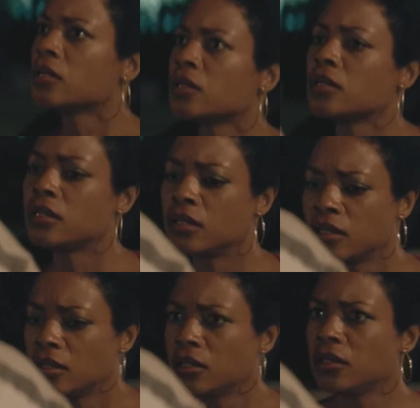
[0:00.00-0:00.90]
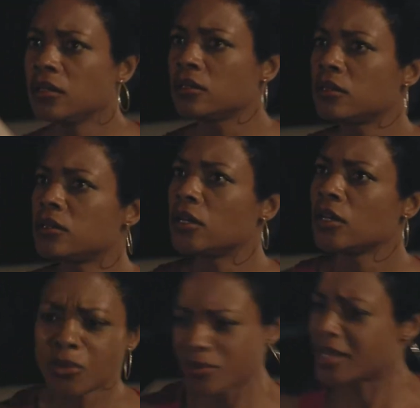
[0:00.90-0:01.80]
with how much I
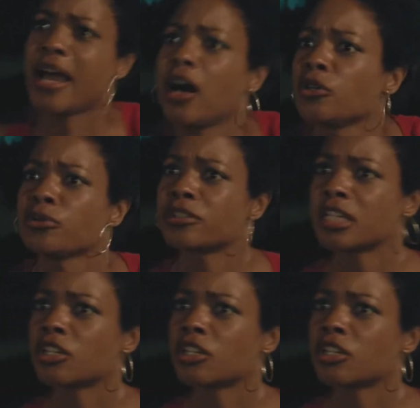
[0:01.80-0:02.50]
felt the strife and